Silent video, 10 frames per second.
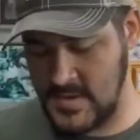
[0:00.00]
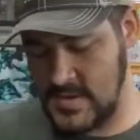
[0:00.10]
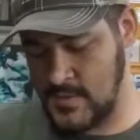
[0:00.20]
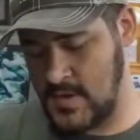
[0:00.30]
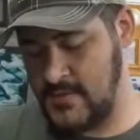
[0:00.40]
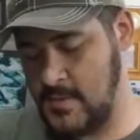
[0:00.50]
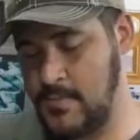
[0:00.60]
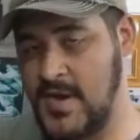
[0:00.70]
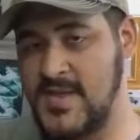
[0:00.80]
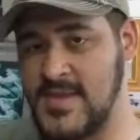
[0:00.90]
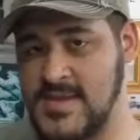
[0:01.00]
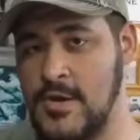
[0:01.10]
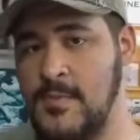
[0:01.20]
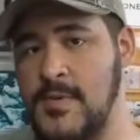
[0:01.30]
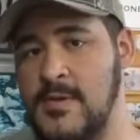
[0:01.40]
is whenever you break these
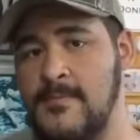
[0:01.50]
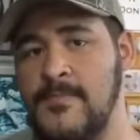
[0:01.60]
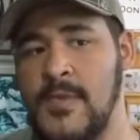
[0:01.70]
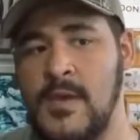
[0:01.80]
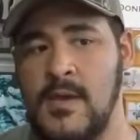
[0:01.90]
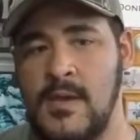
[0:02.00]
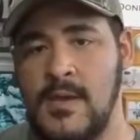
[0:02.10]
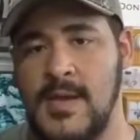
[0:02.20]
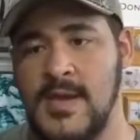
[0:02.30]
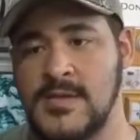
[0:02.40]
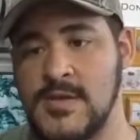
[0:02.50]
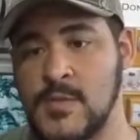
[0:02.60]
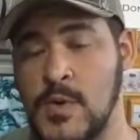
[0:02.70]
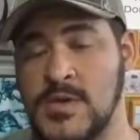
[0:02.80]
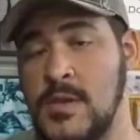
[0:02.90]
open, there's
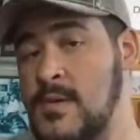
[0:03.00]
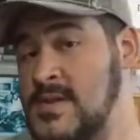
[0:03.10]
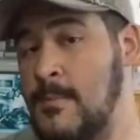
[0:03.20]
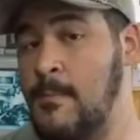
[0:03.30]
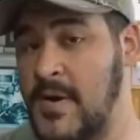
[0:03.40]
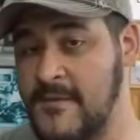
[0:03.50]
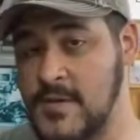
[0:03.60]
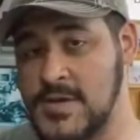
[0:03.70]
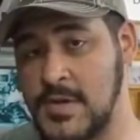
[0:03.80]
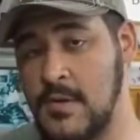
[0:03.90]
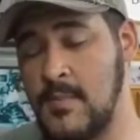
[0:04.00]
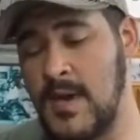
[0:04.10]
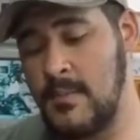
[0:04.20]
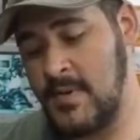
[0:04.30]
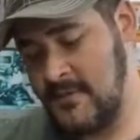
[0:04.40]
what's known as a buffer tube
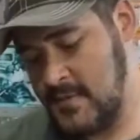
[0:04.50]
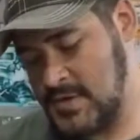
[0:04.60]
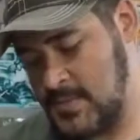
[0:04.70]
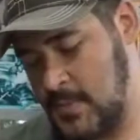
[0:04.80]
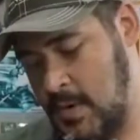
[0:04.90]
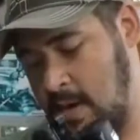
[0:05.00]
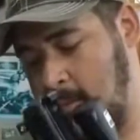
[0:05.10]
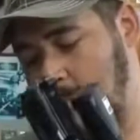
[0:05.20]
and a buffer spring.